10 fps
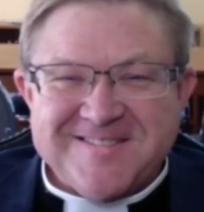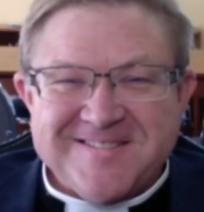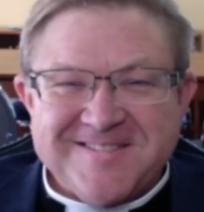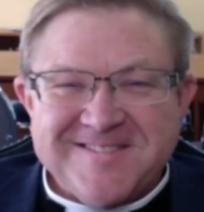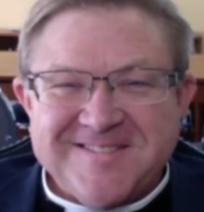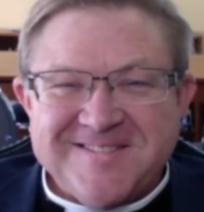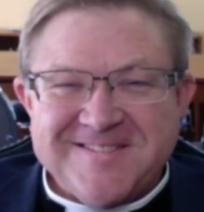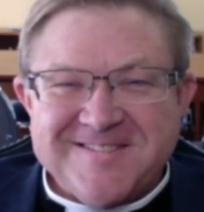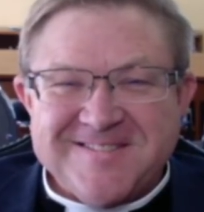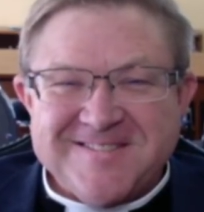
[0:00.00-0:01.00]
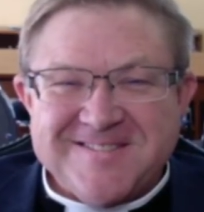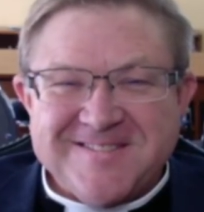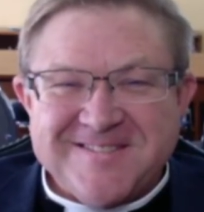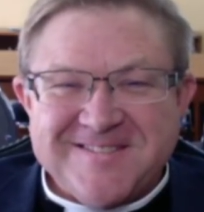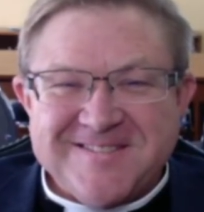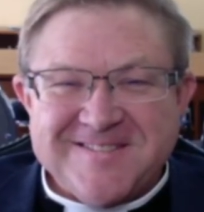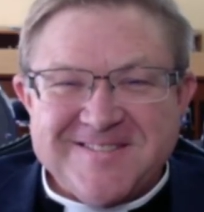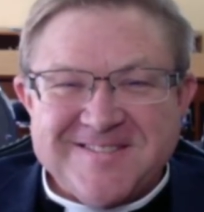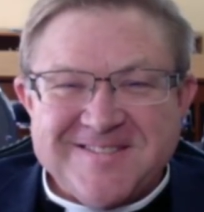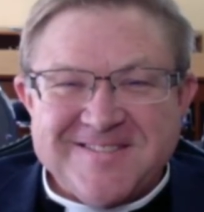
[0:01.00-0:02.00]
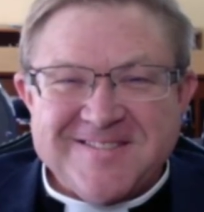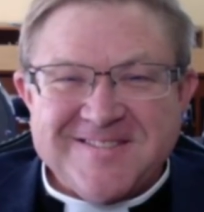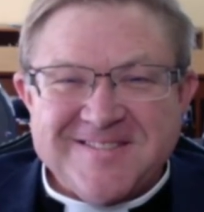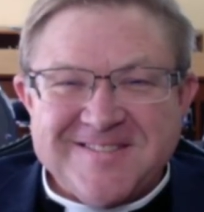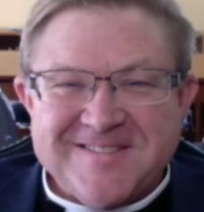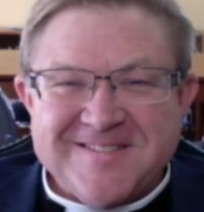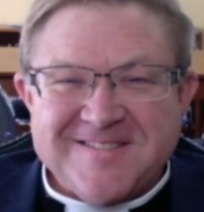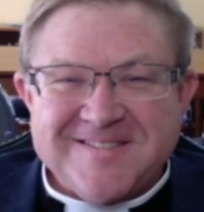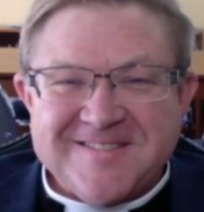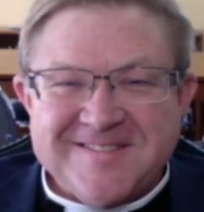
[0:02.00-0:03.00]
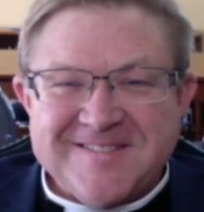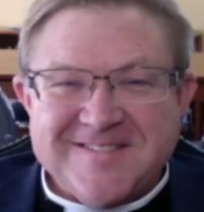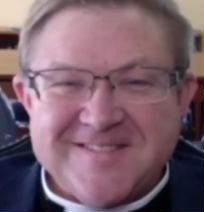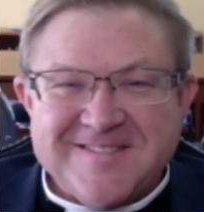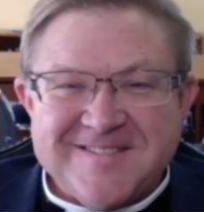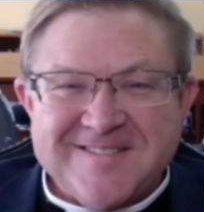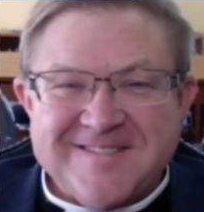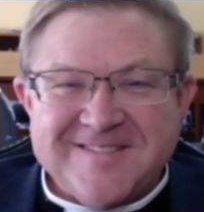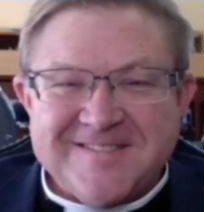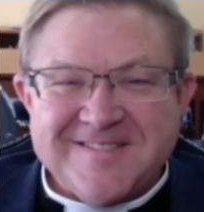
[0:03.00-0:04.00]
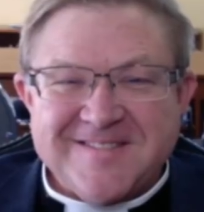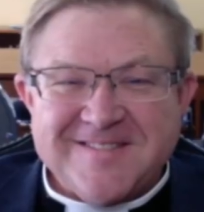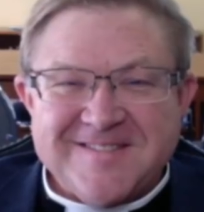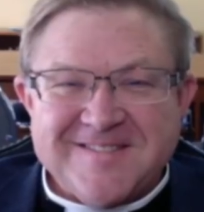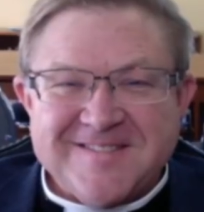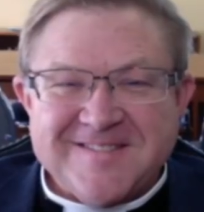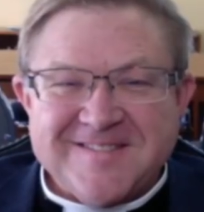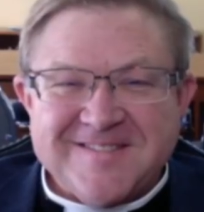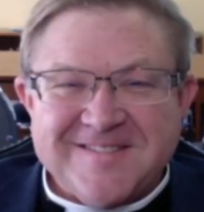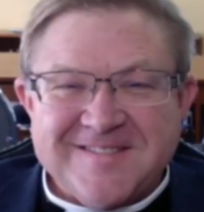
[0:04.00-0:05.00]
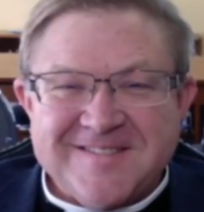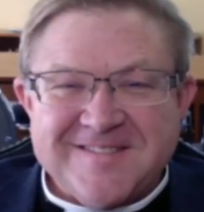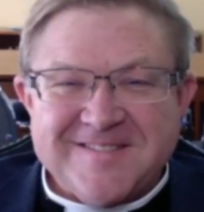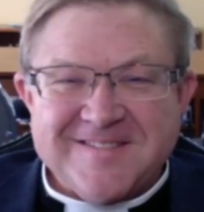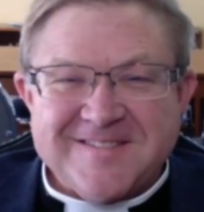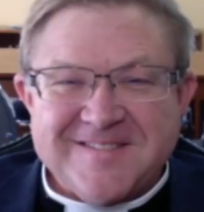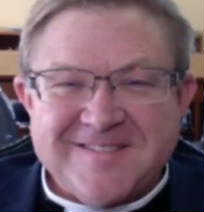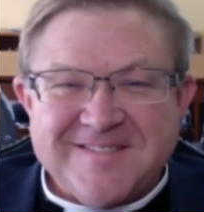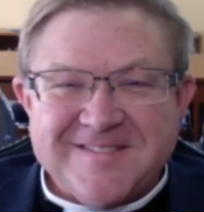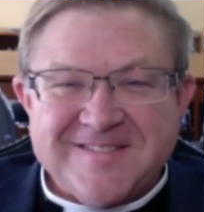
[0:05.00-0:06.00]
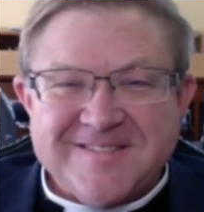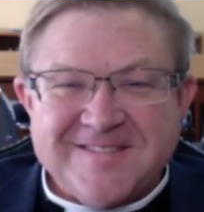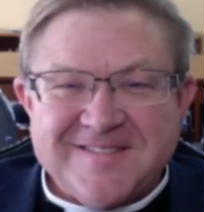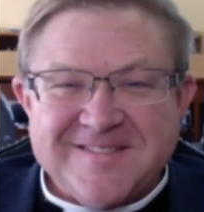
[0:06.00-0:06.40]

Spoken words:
This person isn't speaking.